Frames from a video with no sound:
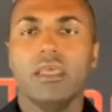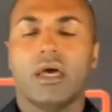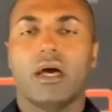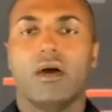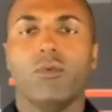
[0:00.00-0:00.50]

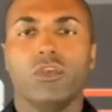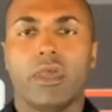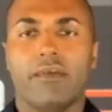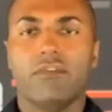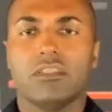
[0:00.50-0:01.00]
uh, when you
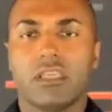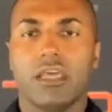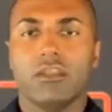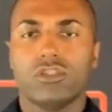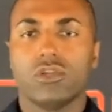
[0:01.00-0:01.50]
have this
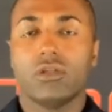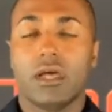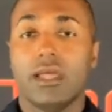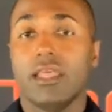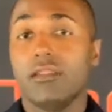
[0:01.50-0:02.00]
kind of shirt on.